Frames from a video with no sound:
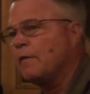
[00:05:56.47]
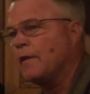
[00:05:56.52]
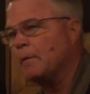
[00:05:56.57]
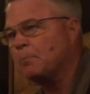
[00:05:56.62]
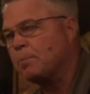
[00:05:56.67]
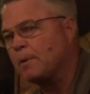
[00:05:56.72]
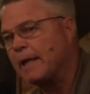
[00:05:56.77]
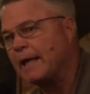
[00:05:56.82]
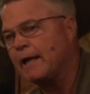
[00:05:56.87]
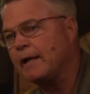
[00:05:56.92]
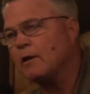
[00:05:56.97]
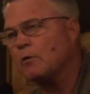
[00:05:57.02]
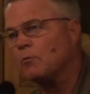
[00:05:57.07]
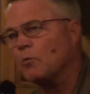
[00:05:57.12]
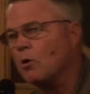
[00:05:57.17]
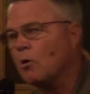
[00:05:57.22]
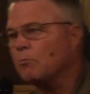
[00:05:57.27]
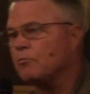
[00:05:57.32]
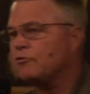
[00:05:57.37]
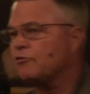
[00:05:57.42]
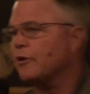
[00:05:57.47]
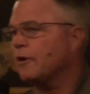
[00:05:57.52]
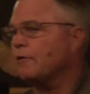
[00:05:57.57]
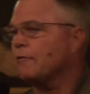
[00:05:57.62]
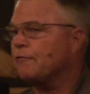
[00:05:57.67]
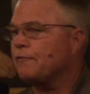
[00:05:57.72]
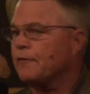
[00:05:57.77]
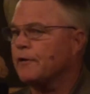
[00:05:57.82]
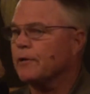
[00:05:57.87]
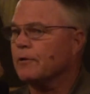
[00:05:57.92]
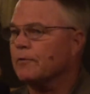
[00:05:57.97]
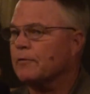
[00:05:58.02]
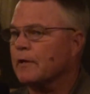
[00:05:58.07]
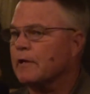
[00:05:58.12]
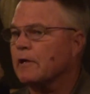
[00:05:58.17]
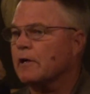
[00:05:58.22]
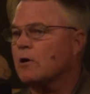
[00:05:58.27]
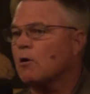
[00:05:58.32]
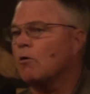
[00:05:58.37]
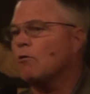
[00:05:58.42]
that played in Rome center field
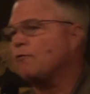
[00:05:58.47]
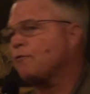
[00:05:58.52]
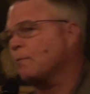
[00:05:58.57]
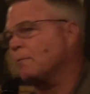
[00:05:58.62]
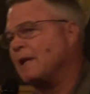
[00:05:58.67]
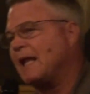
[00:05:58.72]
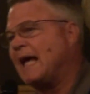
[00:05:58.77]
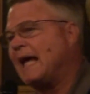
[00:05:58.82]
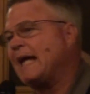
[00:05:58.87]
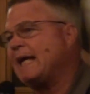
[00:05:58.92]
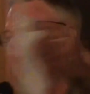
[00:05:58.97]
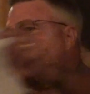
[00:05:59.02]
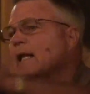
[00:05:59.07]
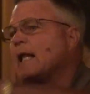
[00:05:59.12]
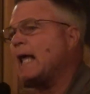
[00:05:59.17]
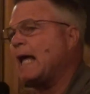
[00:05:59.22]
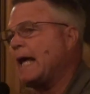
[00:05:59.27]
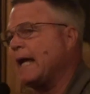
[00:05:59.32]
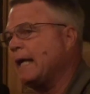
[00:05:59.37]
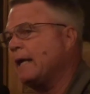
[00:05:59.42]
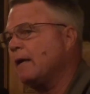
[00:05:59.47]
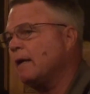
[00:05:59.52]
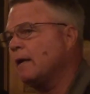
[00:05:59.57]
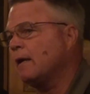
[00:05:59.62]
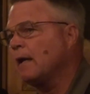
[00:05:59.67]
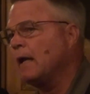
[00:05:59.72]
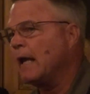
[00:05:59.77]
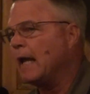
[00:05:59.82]
that could go from line to line